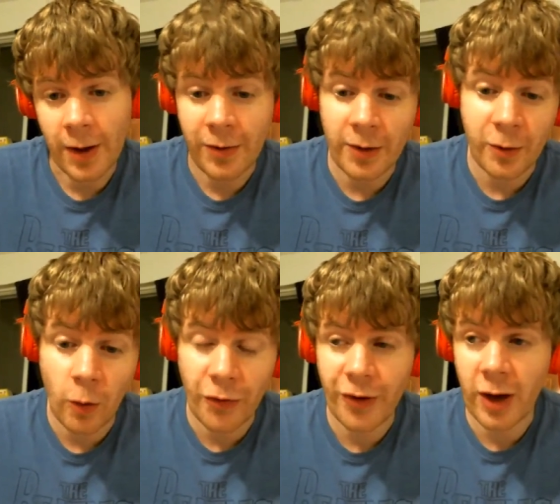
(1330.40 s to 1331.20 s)

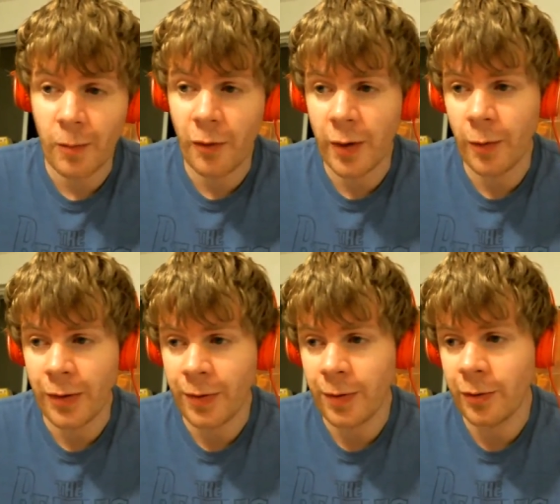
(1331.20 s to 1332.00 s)
it's cool seeing a
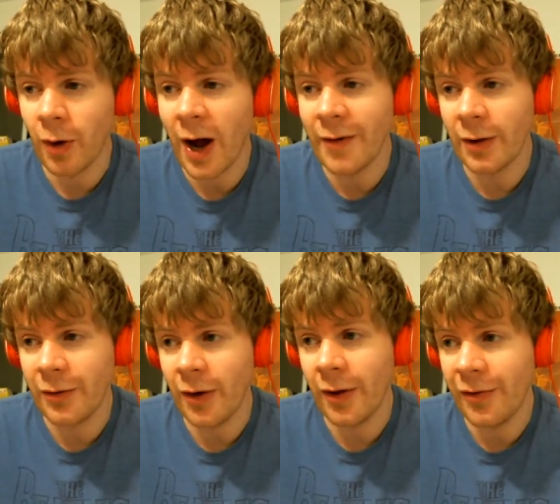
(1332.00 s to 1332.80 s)
movie with
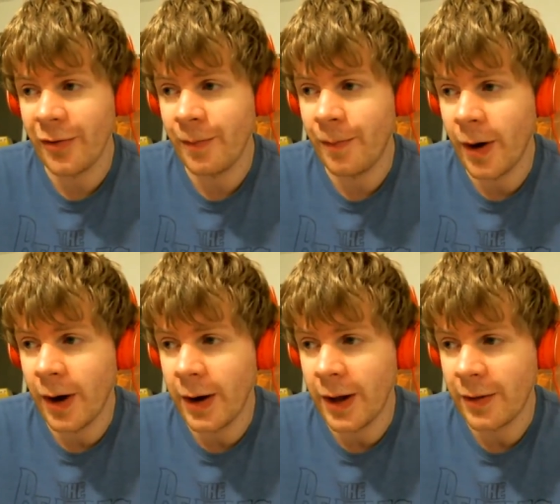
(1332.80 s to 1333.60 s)
driving stunts,
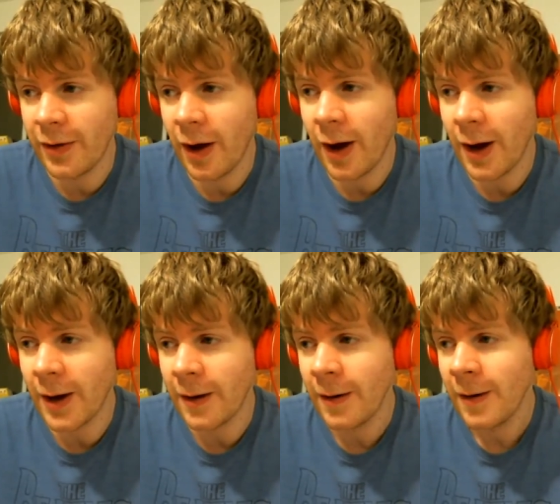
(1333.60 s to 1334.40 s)
but it's not